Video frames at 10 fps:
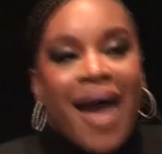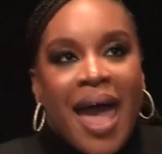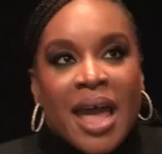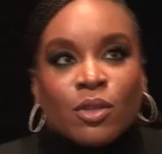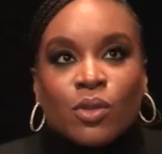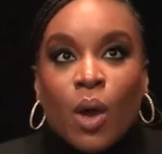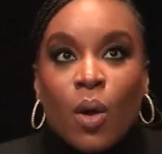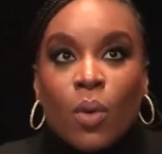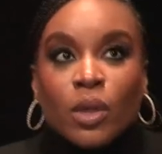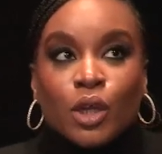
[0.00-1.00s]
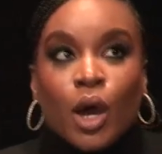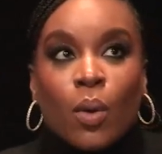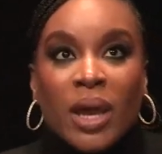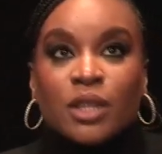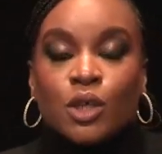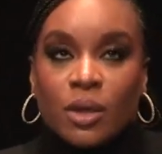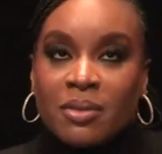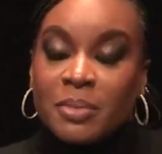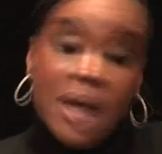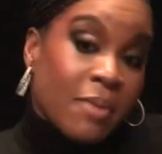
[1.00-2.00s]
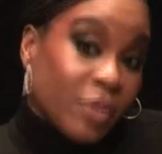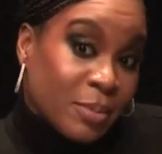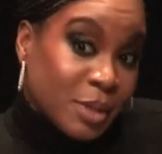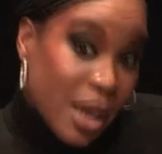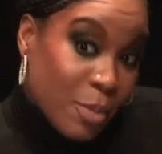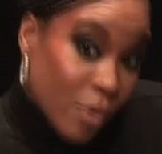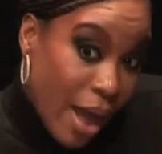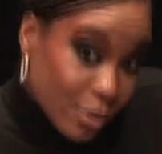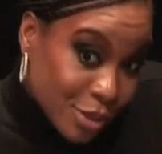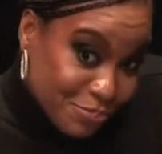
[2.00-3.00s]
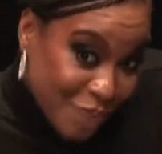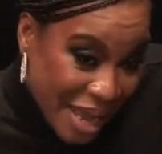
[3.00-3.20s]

And so, you know, it took some time for them to come around.